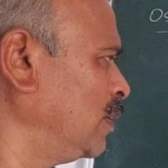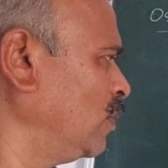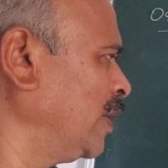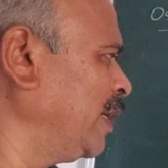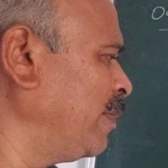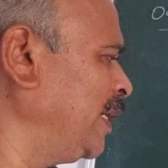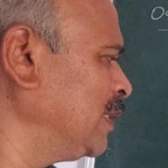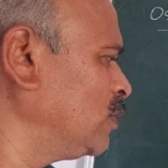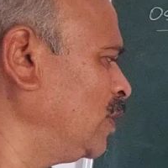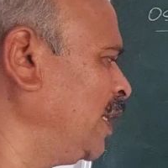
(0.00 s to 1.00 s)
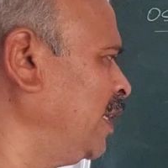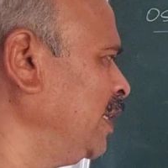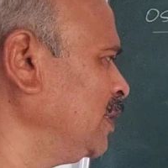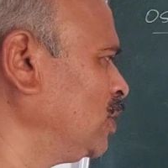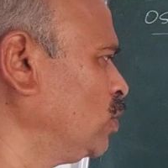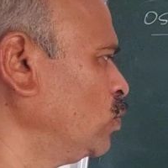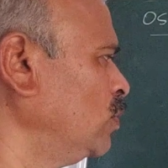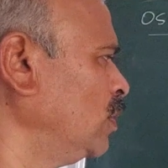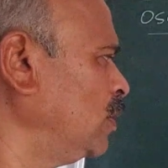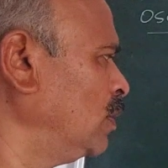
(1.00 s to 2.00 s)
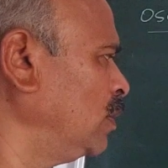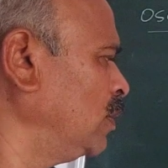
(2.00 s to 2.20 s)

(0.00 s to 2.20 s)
you get minus 1, n is 2,